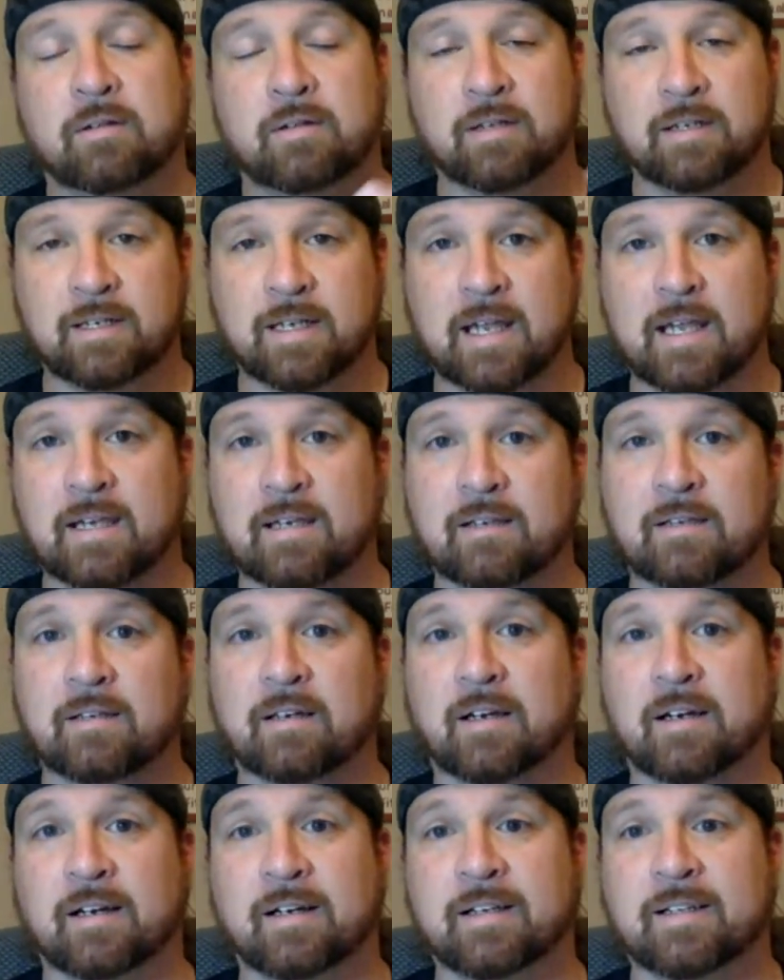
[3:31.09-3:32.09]
The day
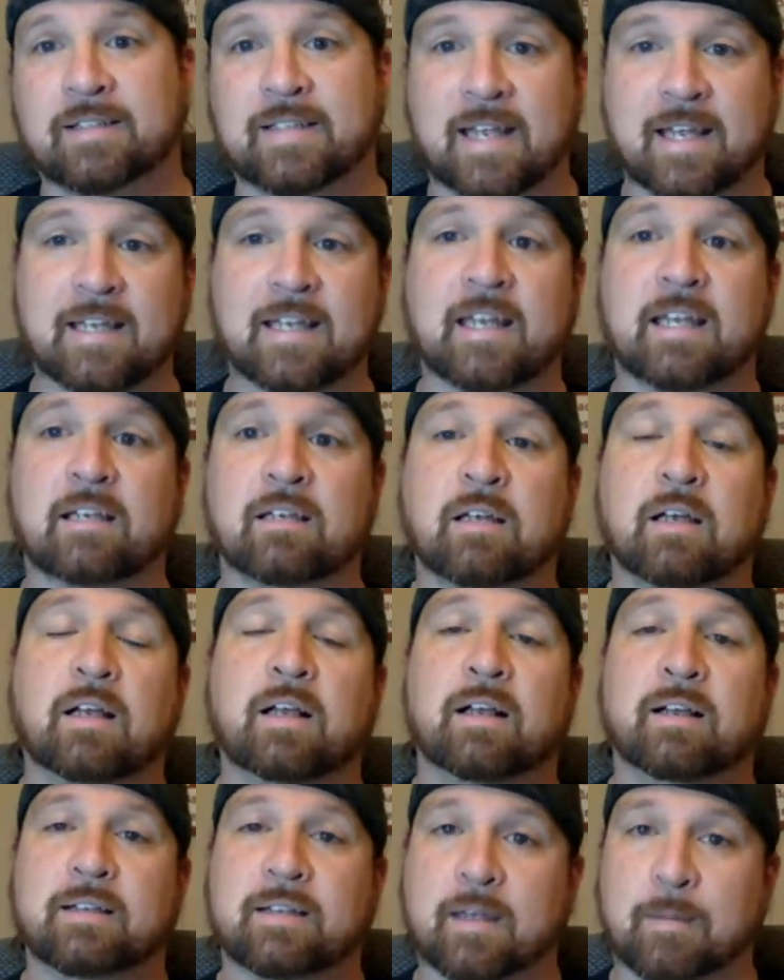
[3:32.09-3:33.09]
is ending.
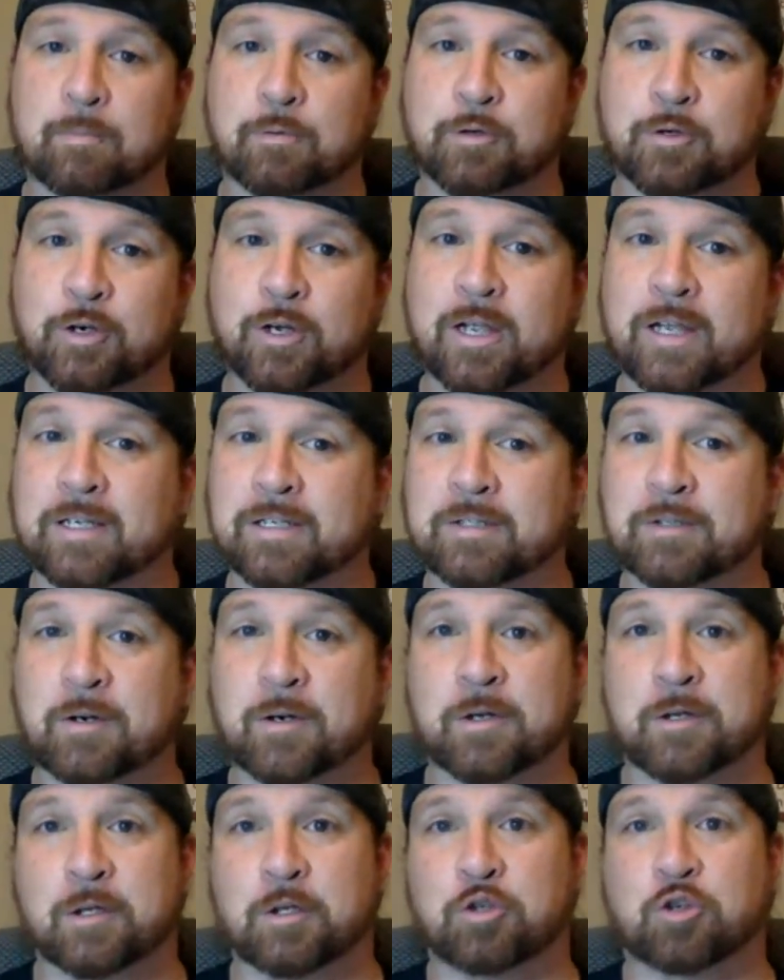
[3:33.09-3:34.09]
Temperature again is
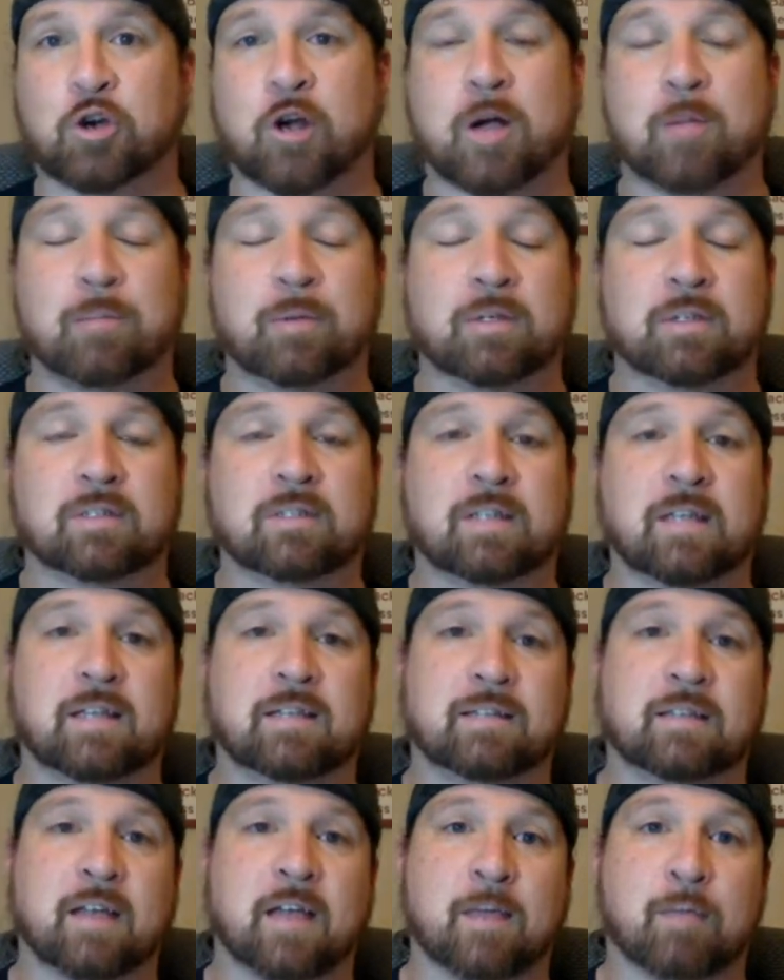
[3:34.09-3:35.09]
starting to drop as
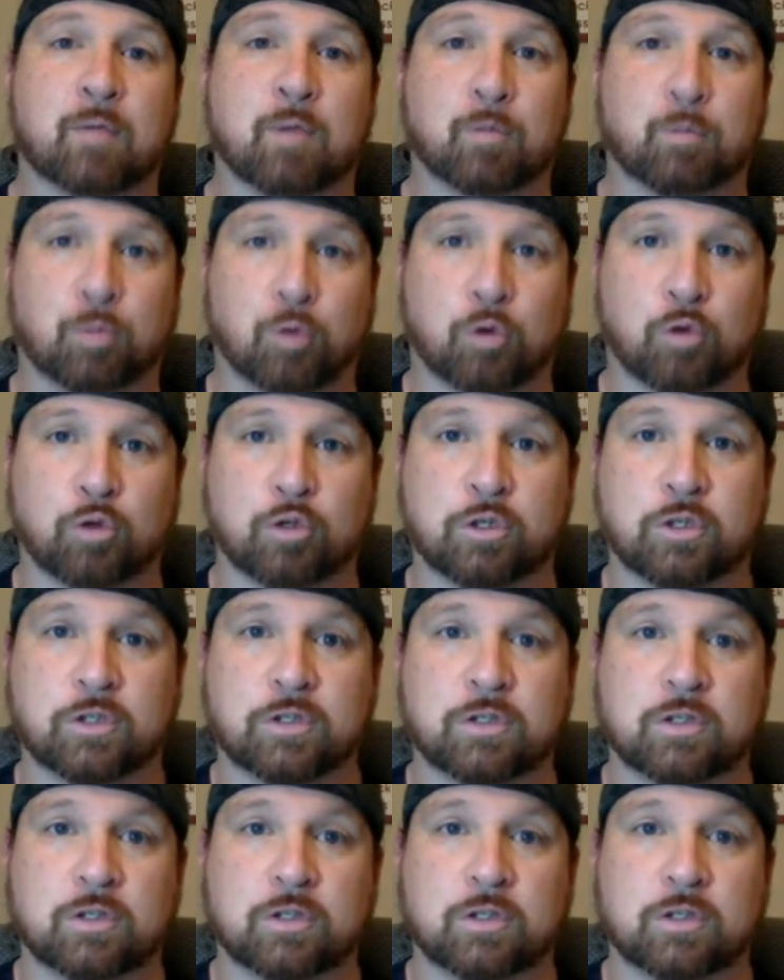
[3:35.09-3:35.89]
nighttime approaches.